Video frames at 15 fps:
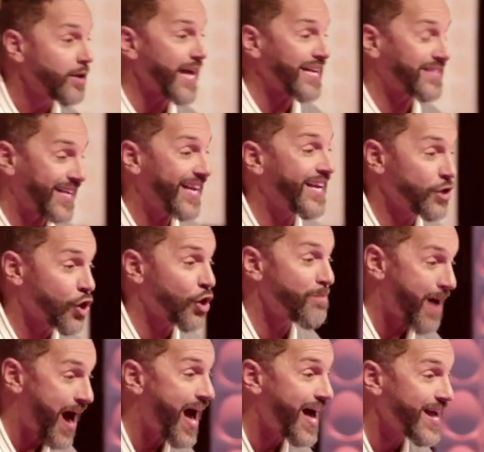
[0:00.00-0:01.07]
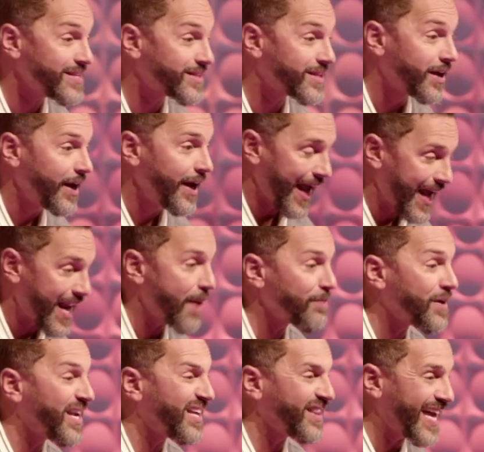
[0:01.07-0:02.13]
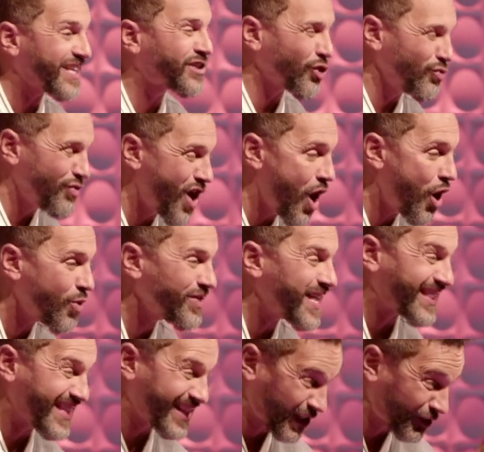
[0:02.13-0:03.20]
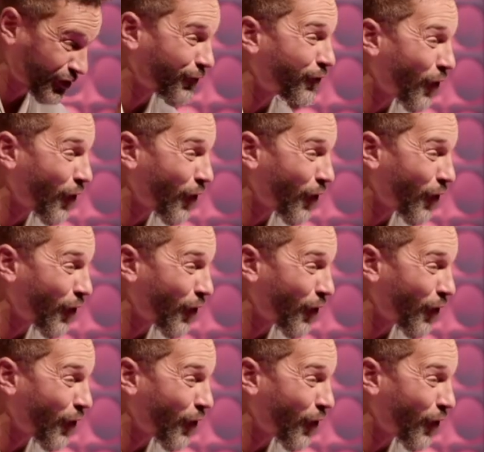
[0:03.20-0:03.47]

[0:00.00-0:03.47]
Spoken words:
that's in your mind, and I'm going to let you know that this is